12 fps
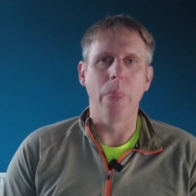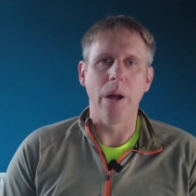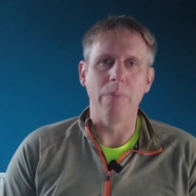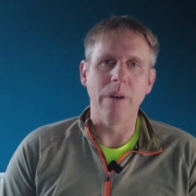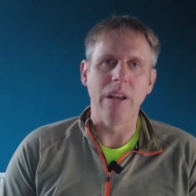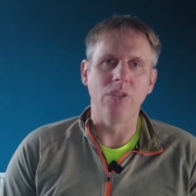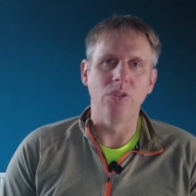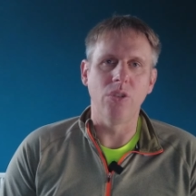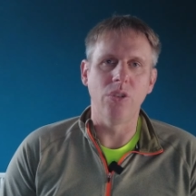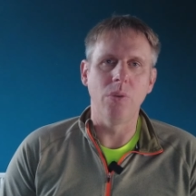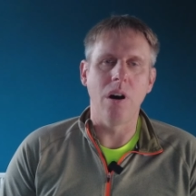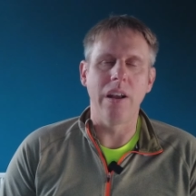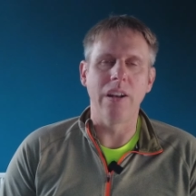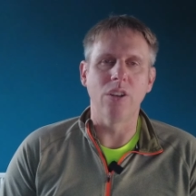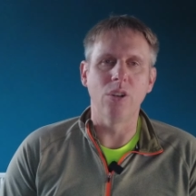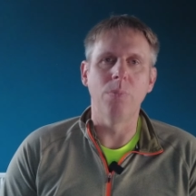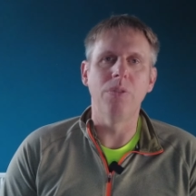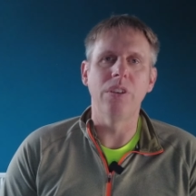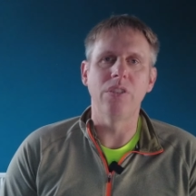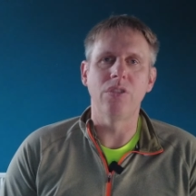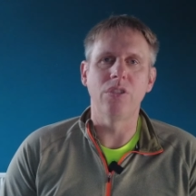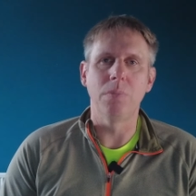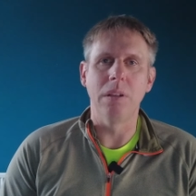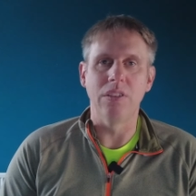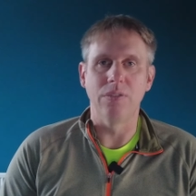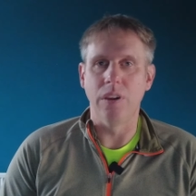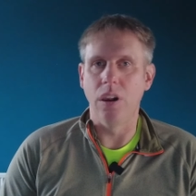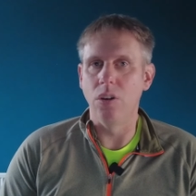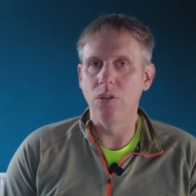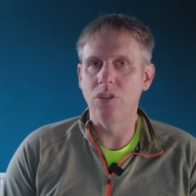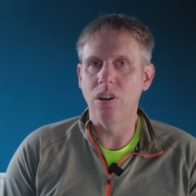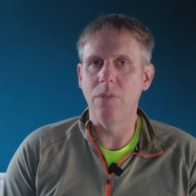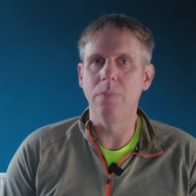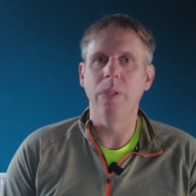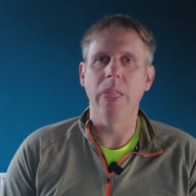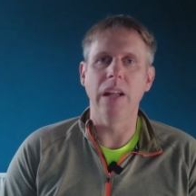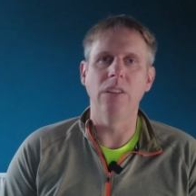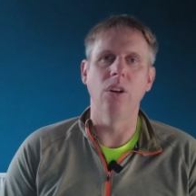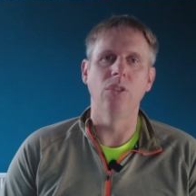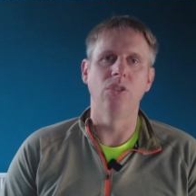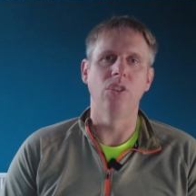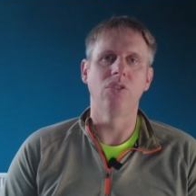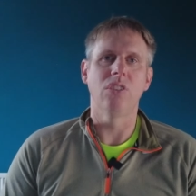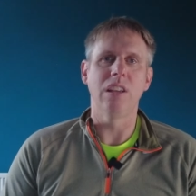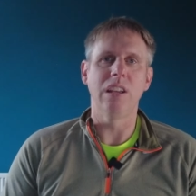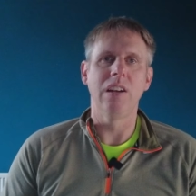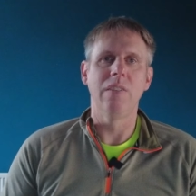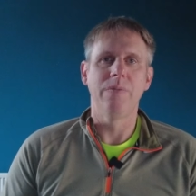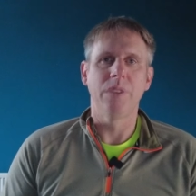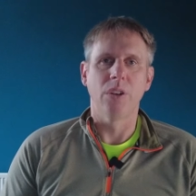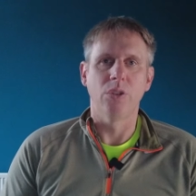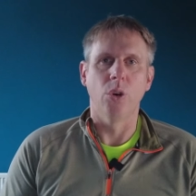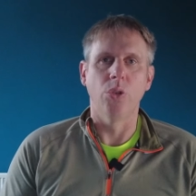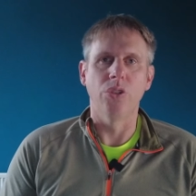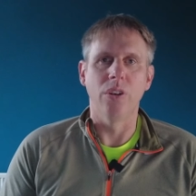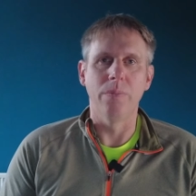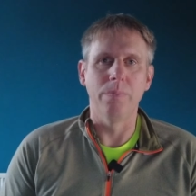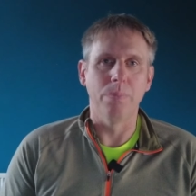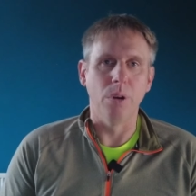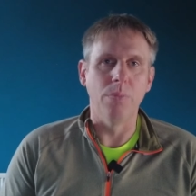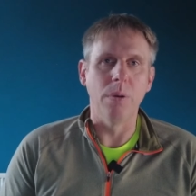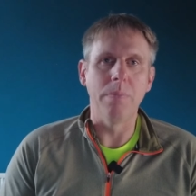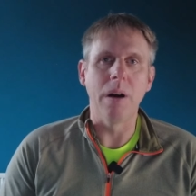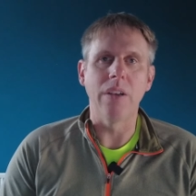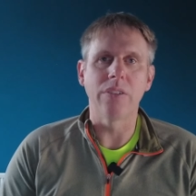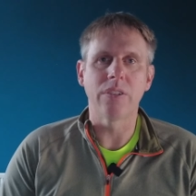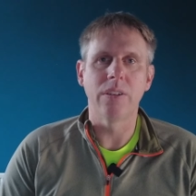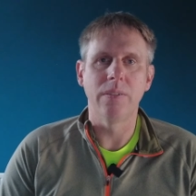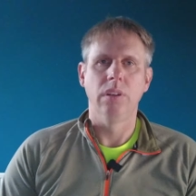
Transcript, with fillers: and make sure you are in a good position to be in this for long term and not just the short term boom and bust.